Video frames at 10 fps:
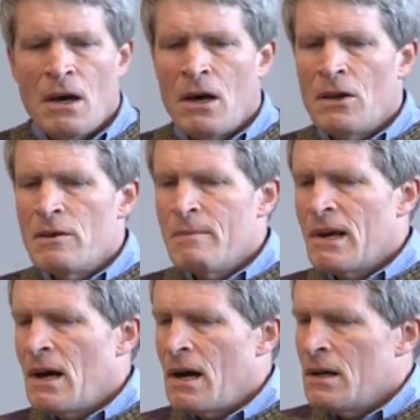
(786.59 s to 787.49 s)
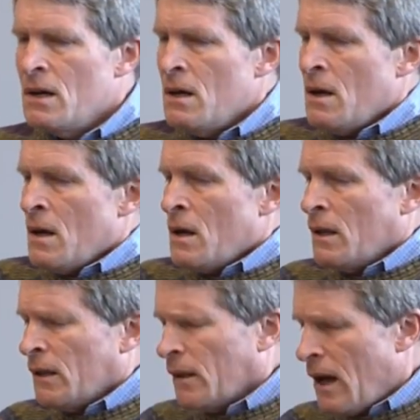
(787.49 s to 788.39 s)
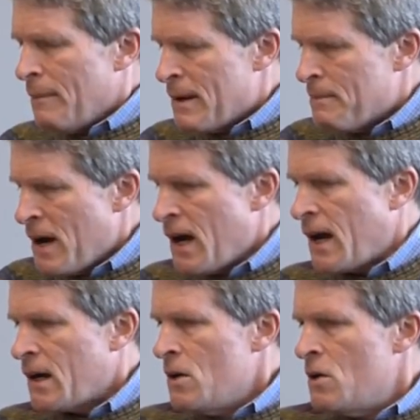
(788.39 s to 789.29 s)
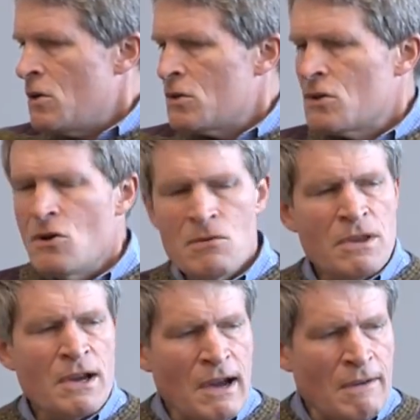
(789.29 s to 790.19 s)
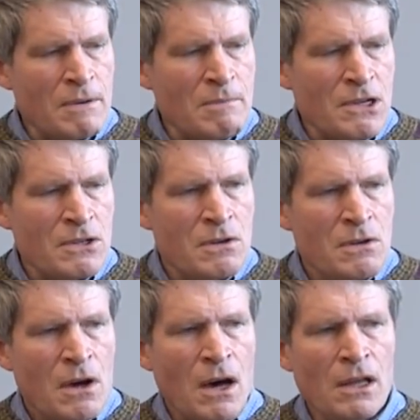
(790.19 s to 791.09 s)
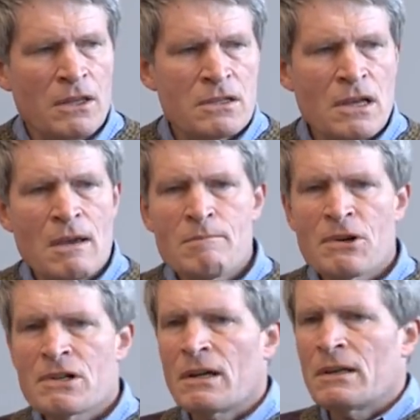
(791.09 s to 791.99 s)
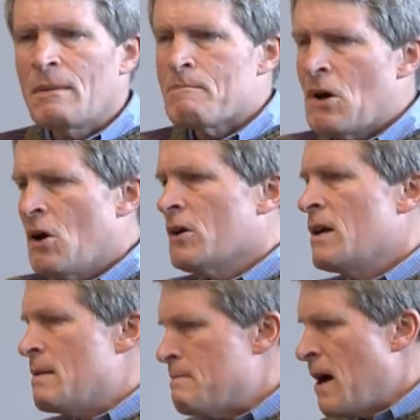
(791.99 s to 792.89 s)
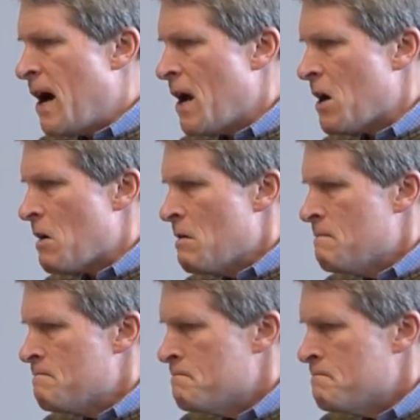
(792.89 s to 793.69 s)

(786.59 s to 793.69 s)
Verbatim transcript: Uh, you may not lobby back to the government on the same particular party matter